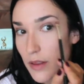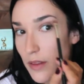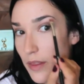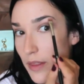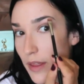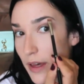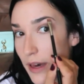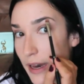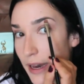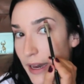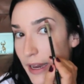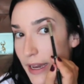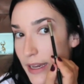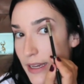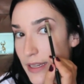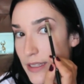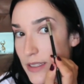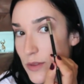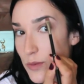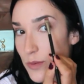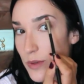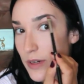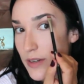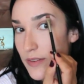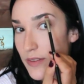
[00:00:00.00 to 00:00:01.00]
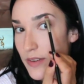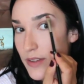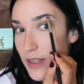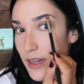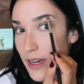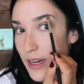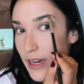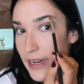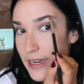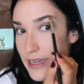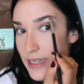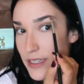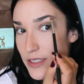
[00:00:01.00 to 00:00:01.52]
The highest, wherever the
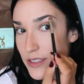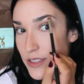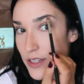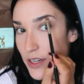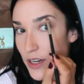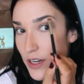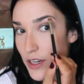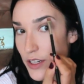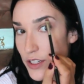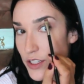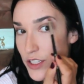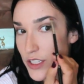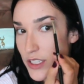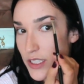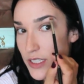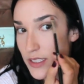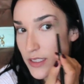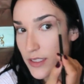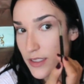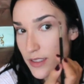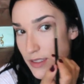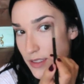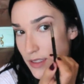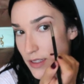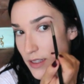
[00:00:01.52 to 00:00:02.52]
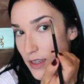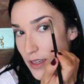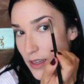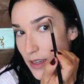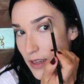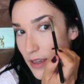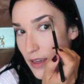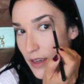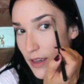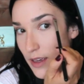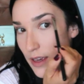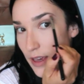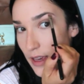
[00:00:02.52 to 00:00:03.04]
highest arch is,
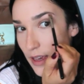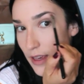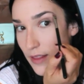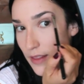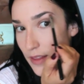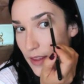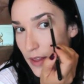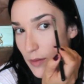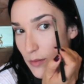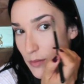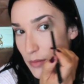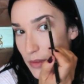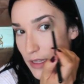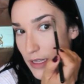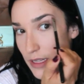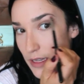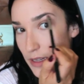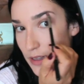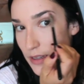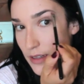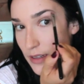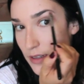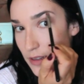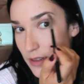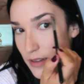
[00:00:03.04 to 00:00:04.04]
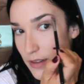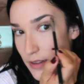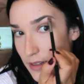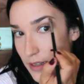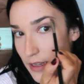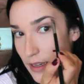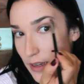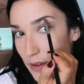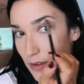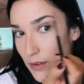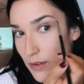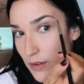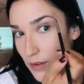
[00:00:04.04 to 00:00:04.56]
and then blend
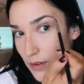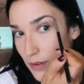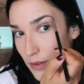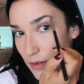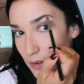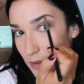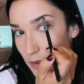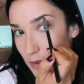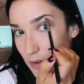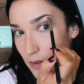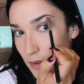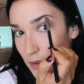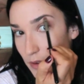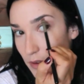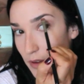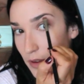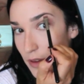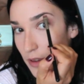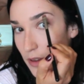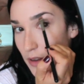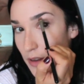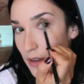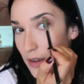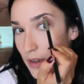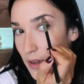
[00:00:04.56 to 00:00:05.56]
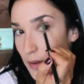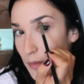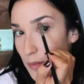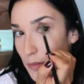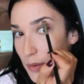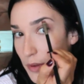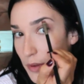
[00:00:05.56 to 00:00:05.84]
down and up.